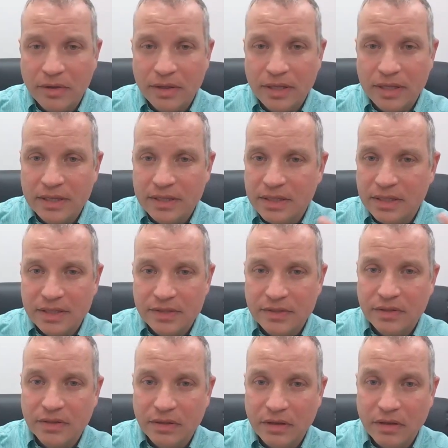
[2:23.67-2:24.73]
these
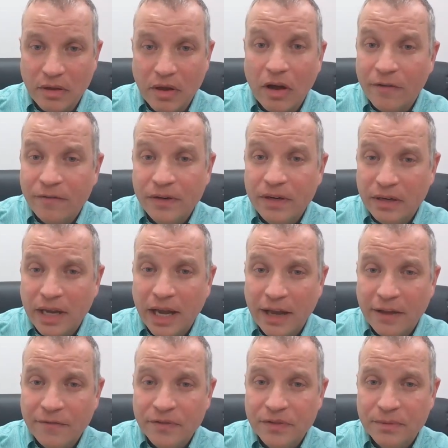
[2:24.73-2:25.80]
often
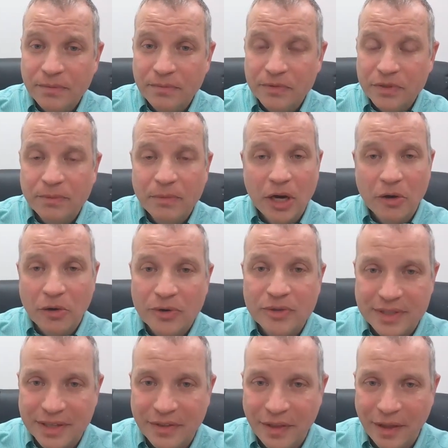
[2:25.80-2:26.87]
have some
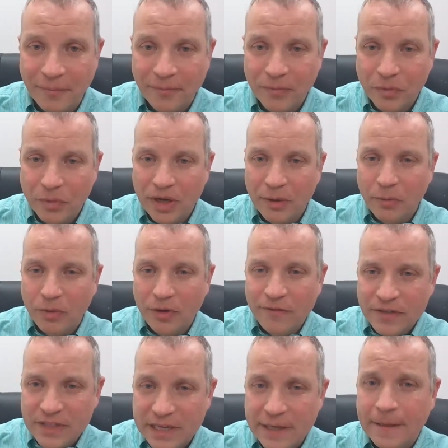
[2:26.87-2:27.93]
errors in them, right? We've
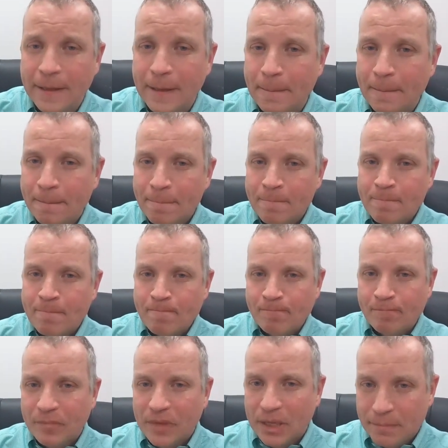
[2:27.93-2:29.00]
seen that
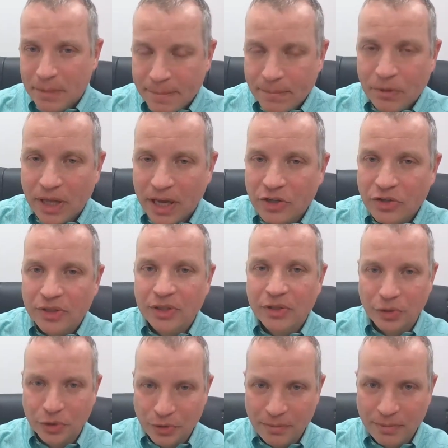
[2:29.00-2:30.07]
people actually
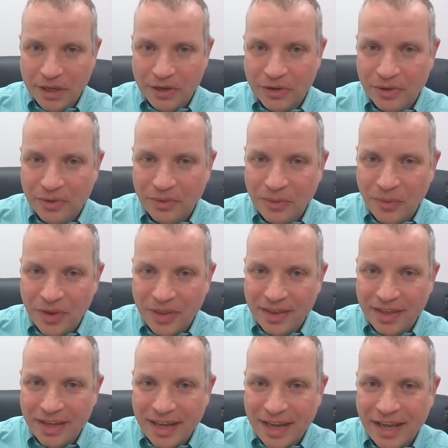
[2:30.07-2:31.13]
learn better when
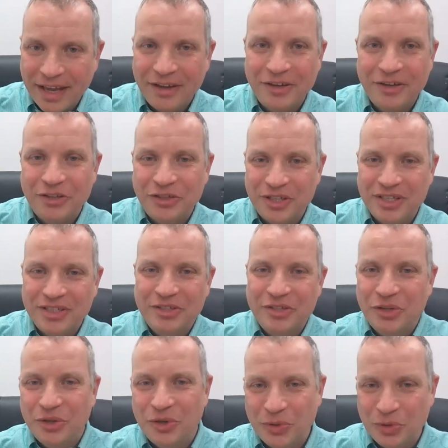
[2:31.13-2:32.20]
they can't just,
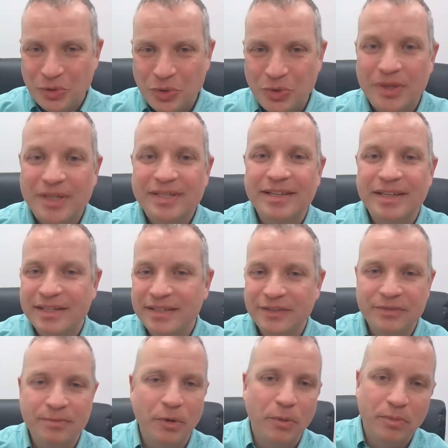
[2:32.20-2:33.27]
trust this
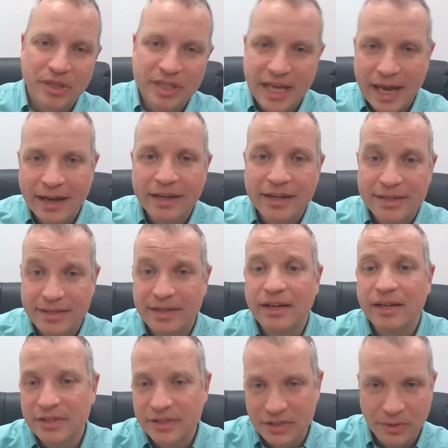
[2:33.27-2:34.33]
is, Britannica said
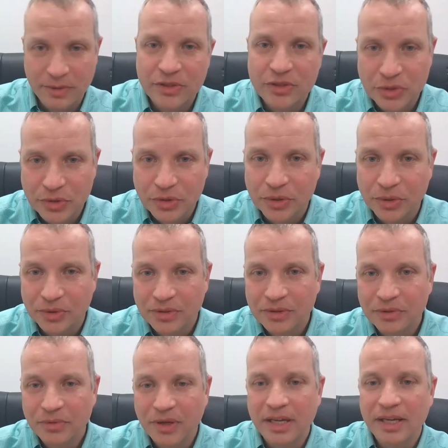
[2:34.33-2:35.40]
it, so it's true,
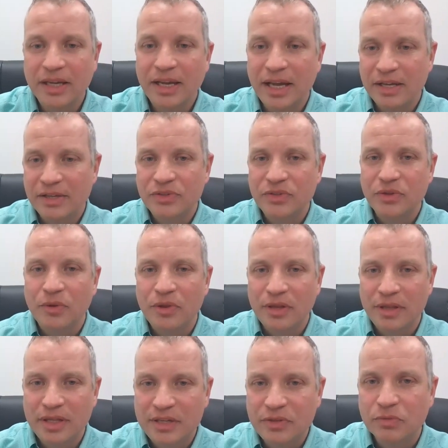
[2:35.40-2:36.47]
right? And so
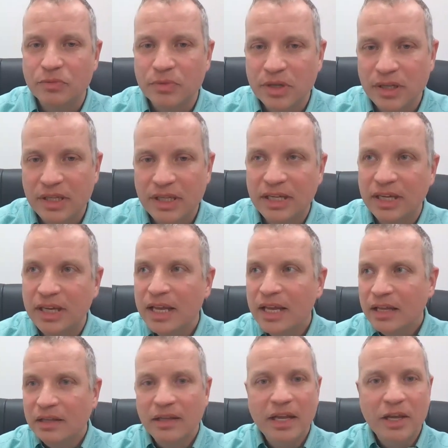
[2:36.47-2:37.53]
this really,
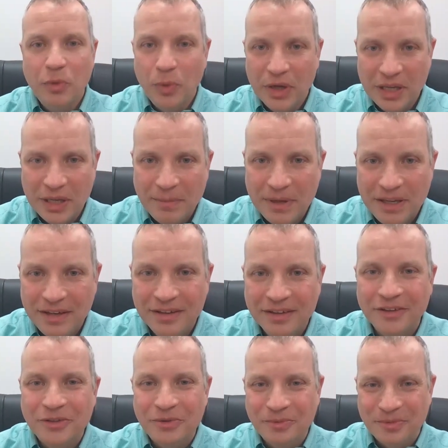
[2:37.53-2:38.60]
like
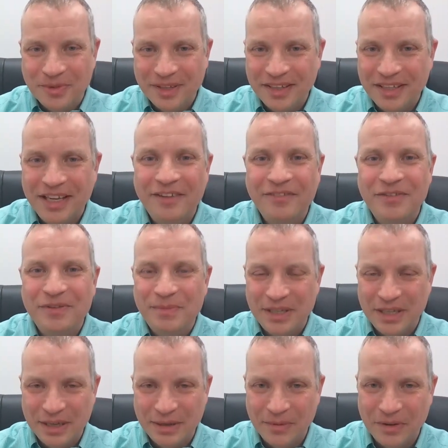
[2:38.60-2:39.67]
Wikipedia, you really have to
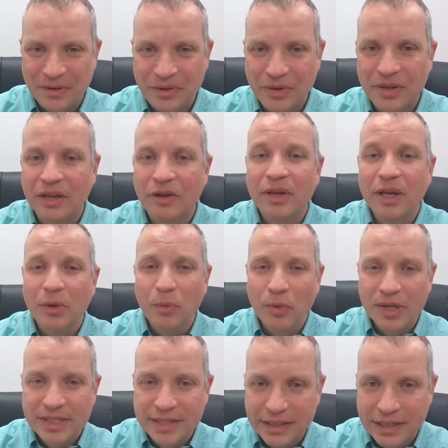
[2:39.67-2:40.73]
be able to look at, okay,
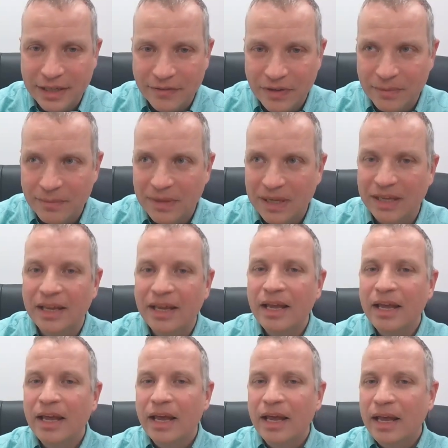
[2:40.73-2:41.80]
what's it giving me?
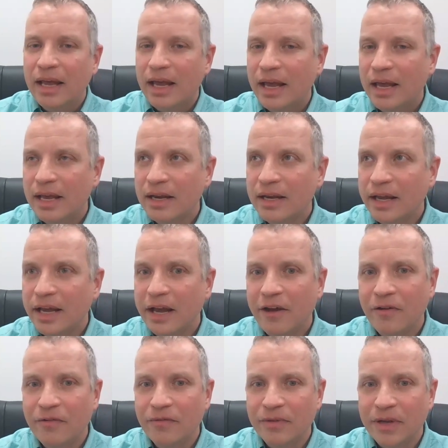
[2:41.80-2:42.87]
And
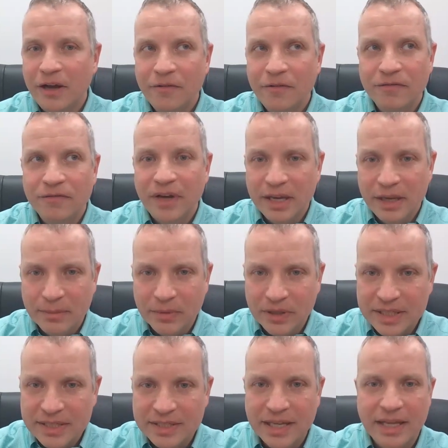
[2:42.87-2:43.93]
how viable
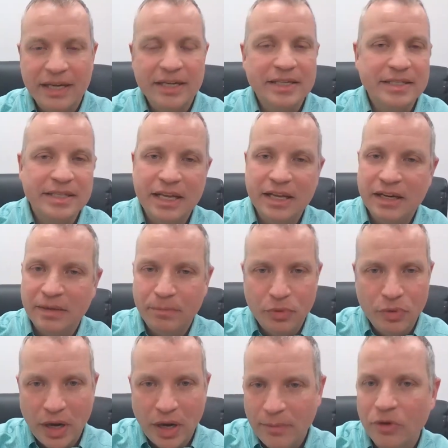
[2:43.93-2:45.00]
is that? And is that a
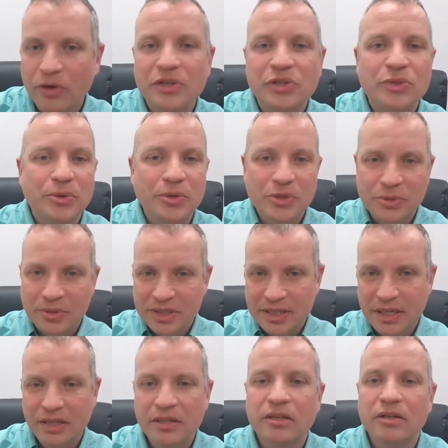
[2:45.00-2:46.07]
primary source or a
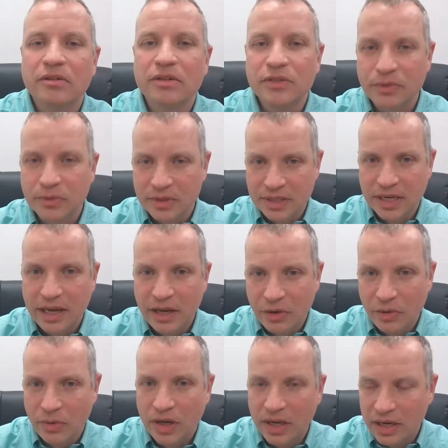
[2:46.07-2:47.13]
secondary source? And how do